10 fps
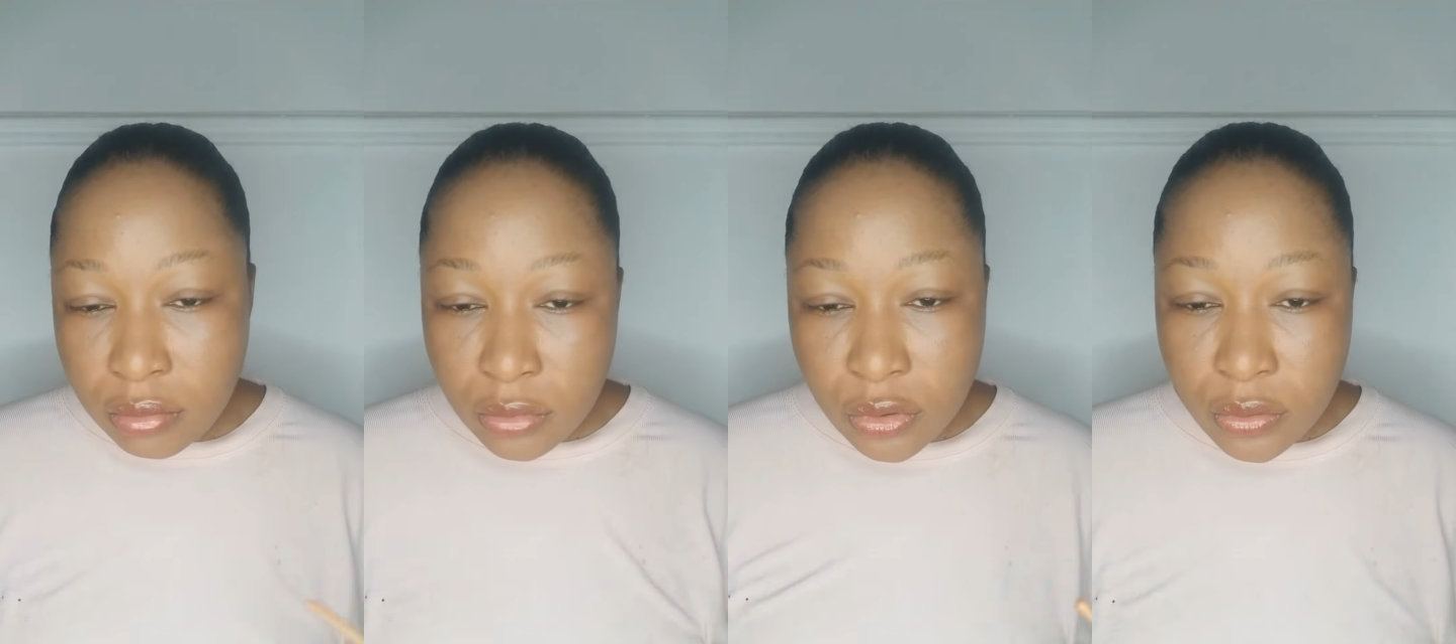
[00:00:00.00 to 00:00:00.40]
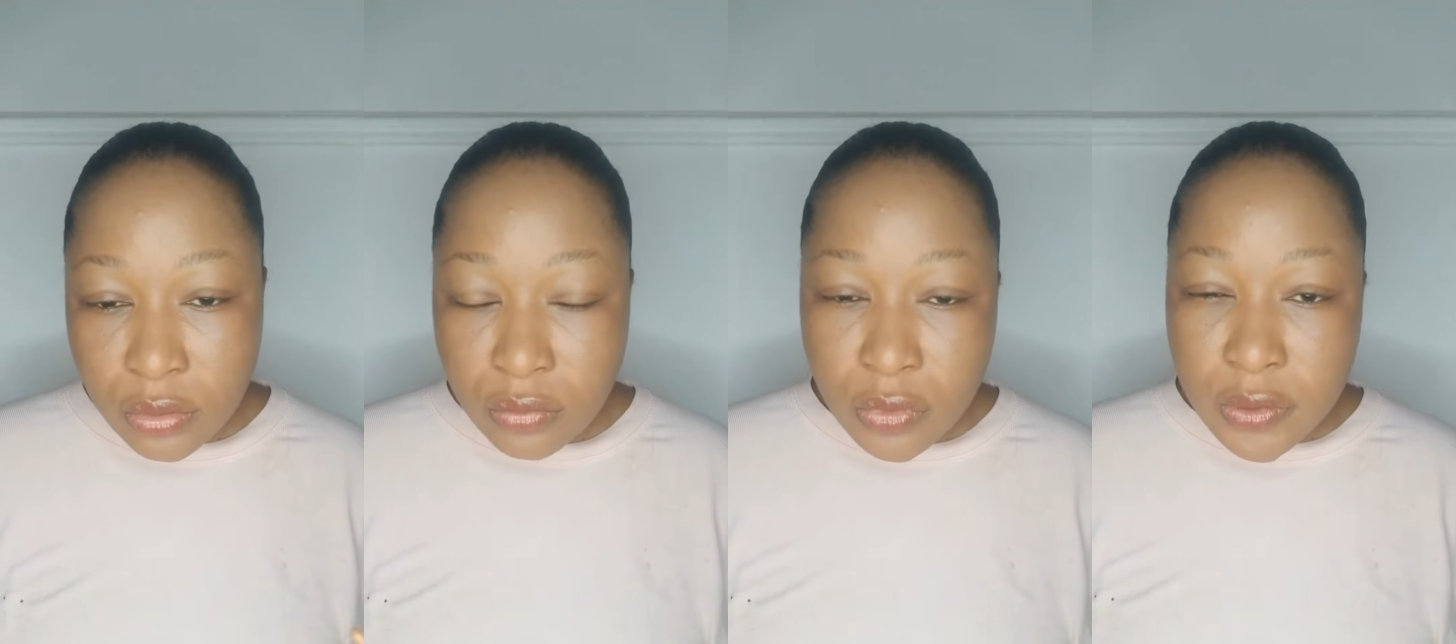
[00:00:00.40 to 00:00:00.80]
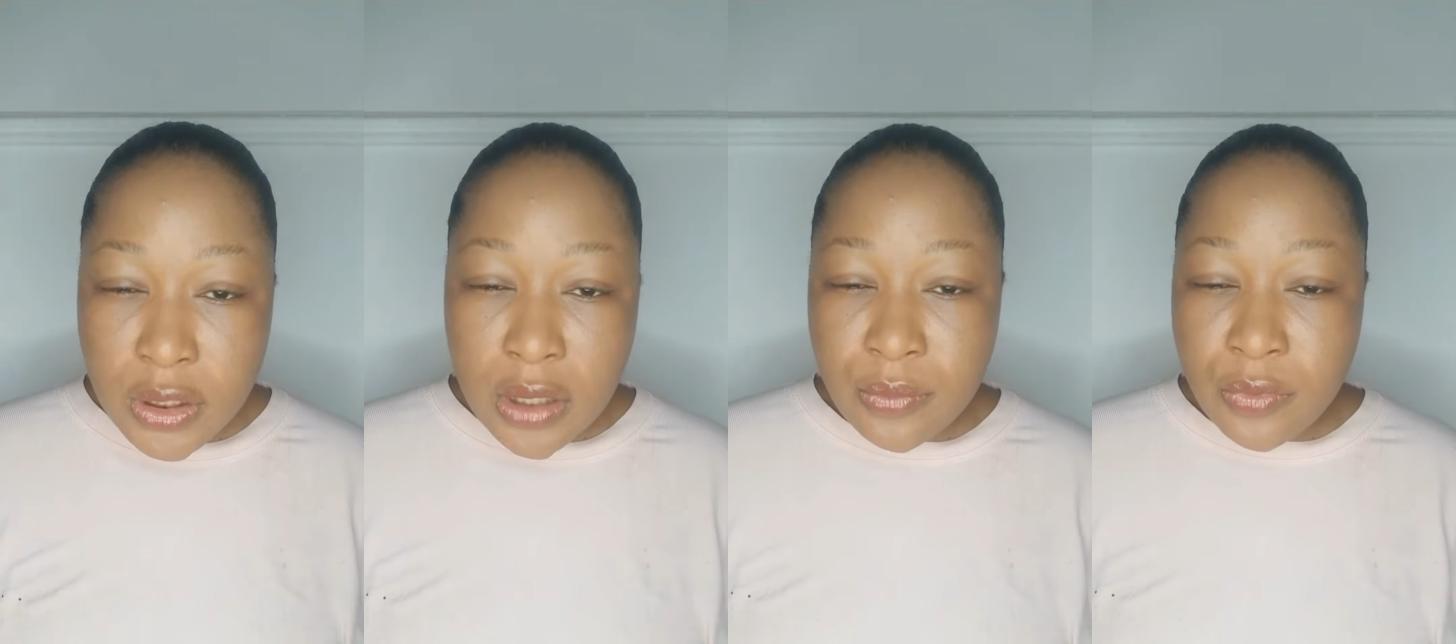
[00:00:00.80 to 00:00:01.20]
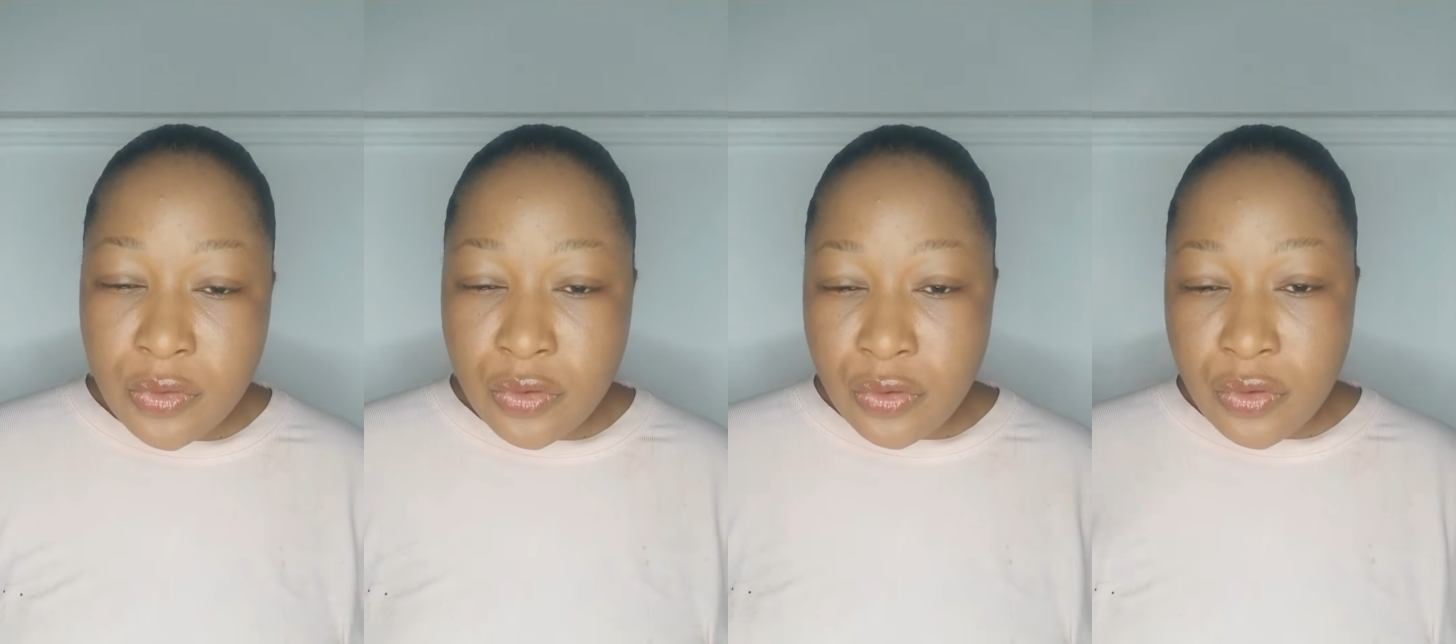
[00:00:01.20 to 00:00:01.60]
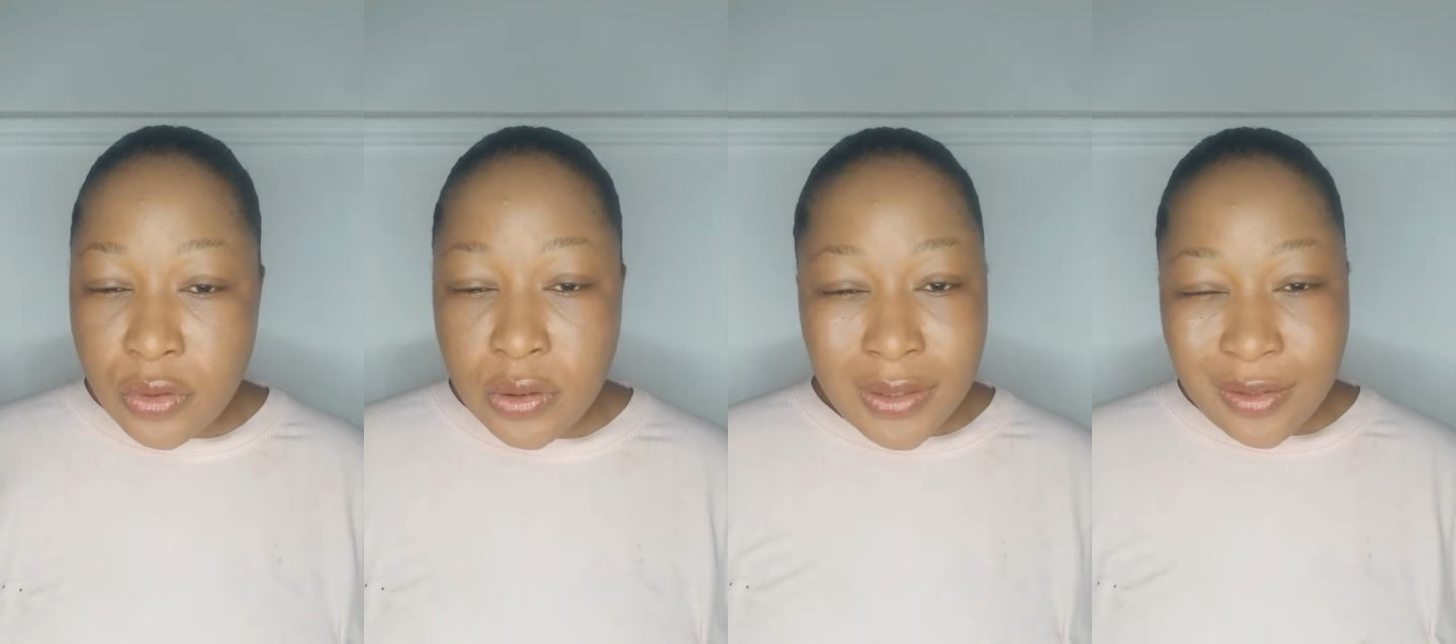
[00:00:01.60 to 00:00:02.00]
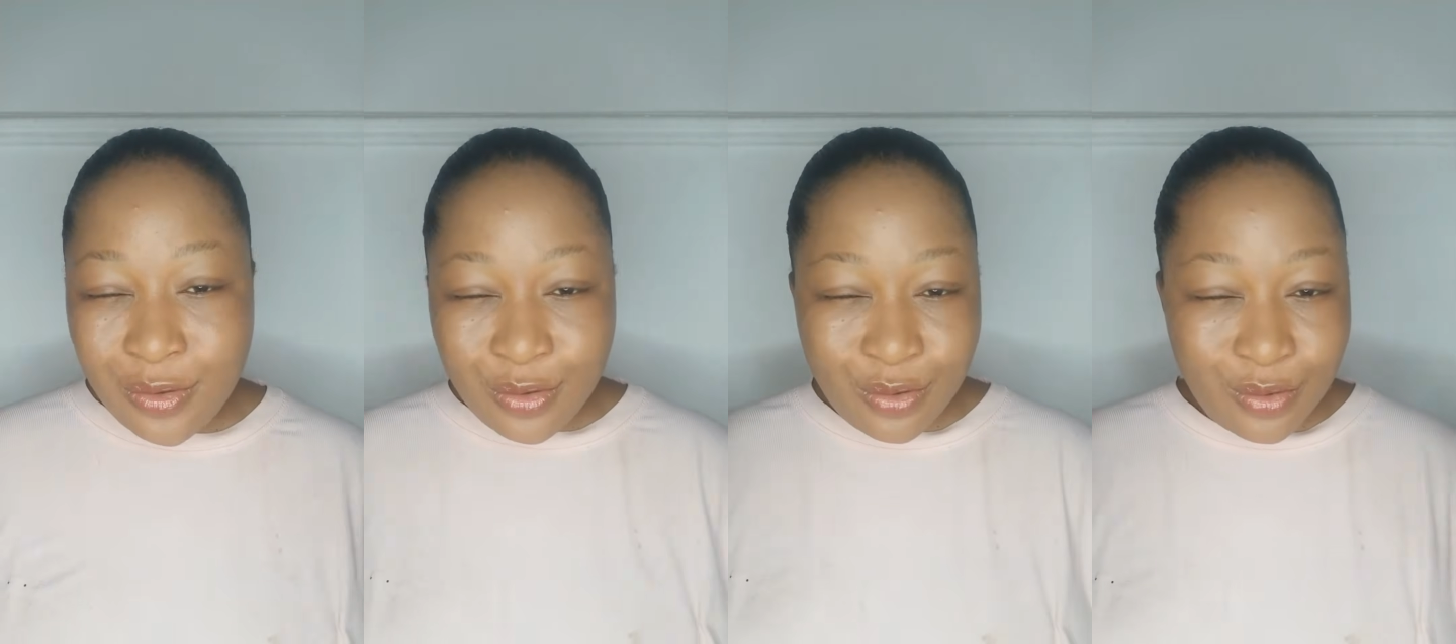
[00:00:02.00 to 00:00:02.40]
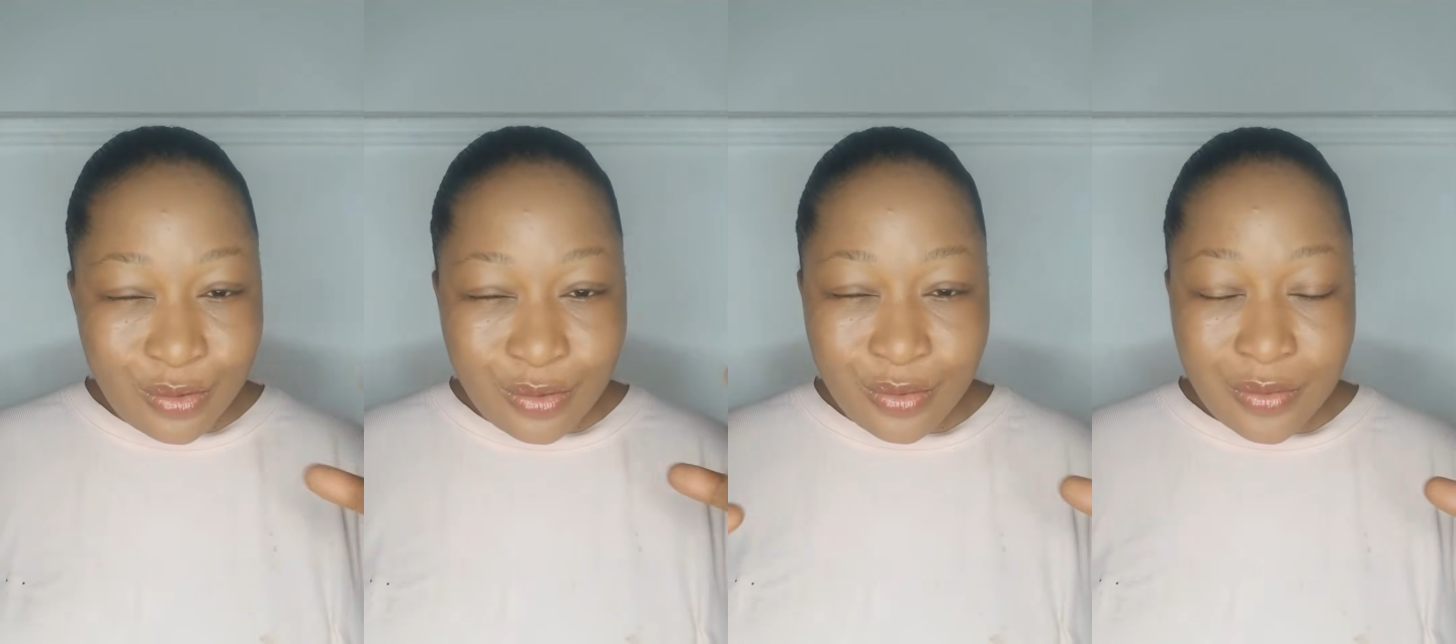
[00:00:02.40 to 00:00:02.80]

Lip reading: no, most times you don't tend to